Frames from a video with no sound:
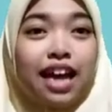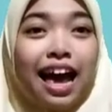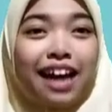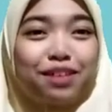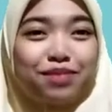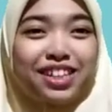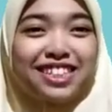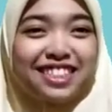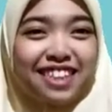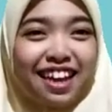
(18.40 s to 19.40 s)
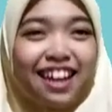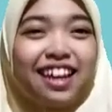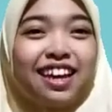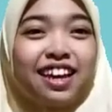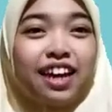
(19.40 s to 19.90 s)
I'm Deristia
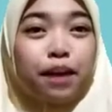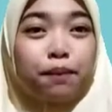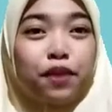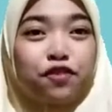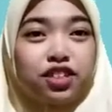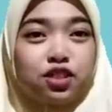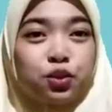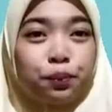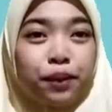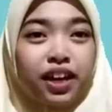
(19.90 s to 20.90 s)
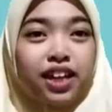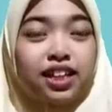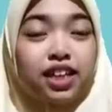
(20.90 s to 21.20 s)
and my friends Upi and